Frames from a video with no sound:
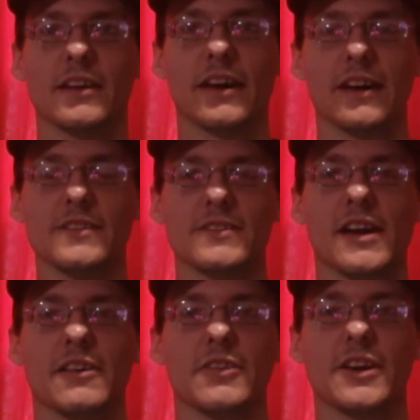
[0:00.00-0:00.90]
I just
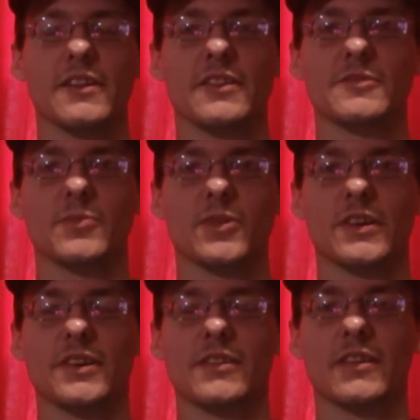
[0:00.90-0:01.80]
got ready this
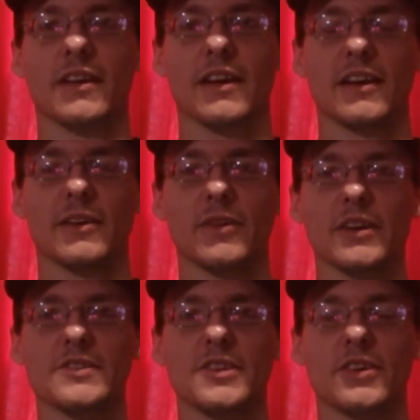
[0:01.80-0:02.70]
morning and I'm going
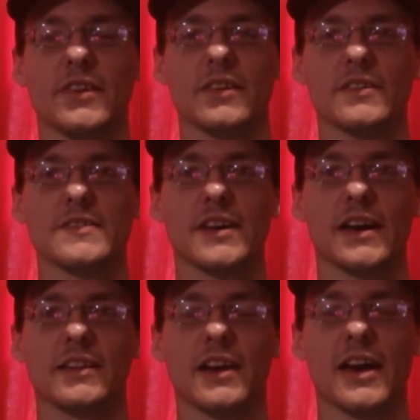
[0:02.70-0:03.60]
to show you the
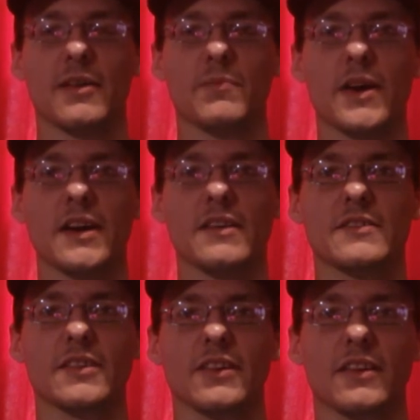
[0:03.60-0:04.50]
sign that I had made
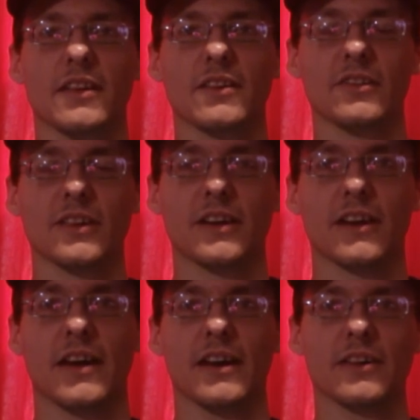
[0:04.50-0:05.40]
so you can get a look
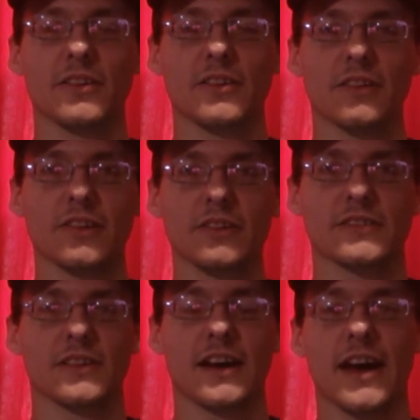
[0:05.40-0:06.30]
at how it
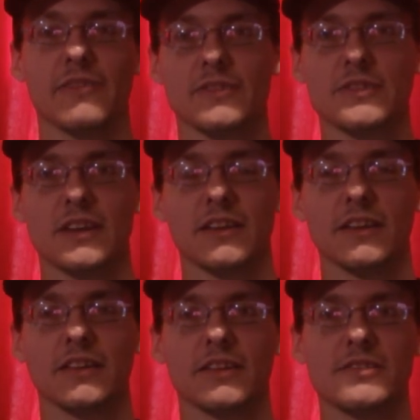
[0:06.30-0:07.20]
looks, and I haven't seen it
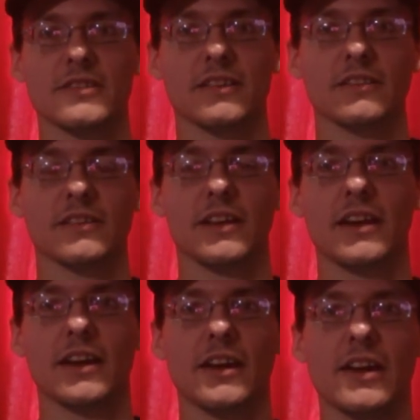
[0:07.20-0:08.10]
either, so
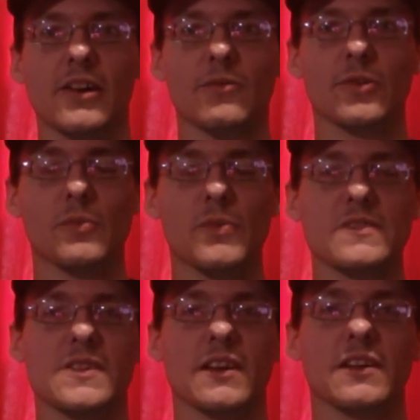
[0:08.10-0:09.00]
we'll be
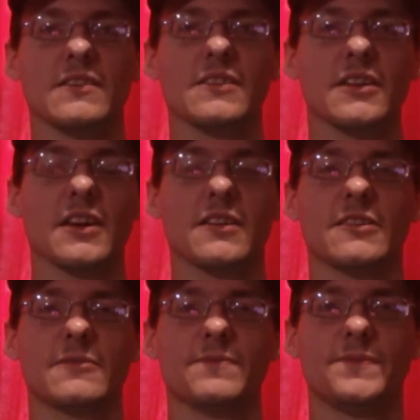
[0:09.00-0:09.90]
seeing it
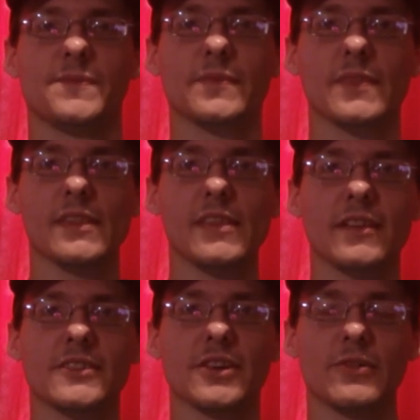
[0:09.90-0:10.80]
together.
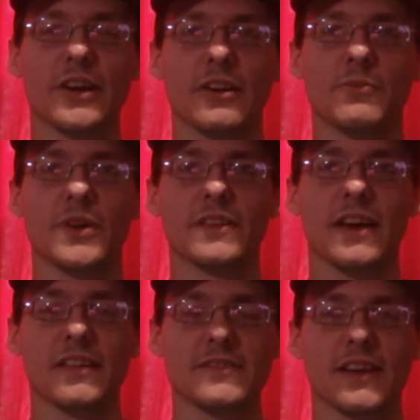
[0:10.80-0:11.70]
So we're going to pick
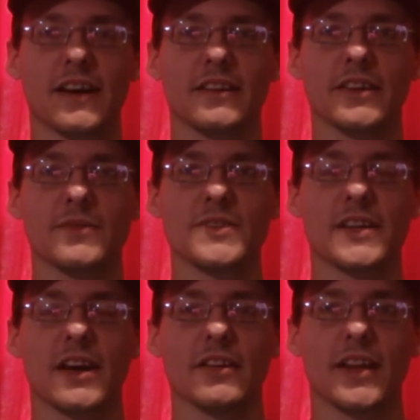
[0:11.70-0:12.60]
that sign up,
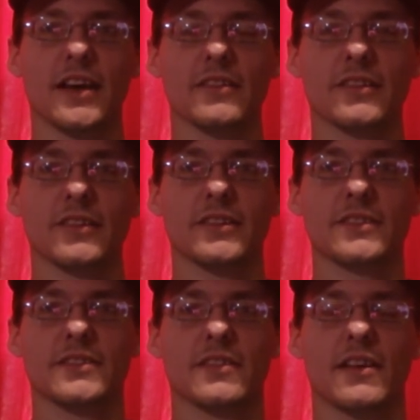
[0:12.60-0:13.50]
see how that
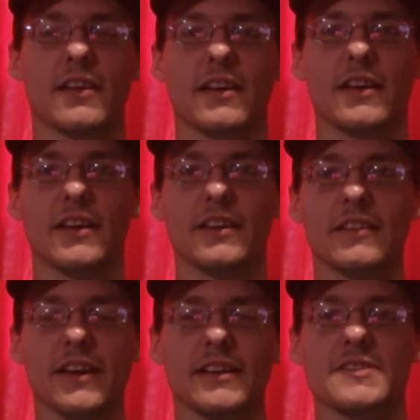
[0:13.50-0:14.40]
looks.
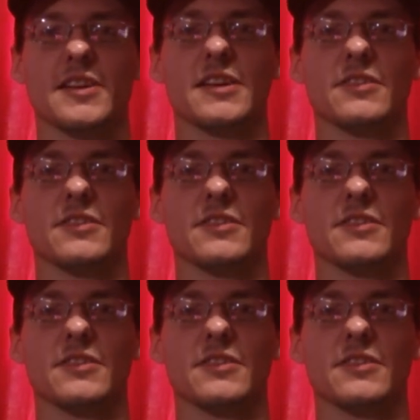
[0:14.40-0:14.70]
Like I said, it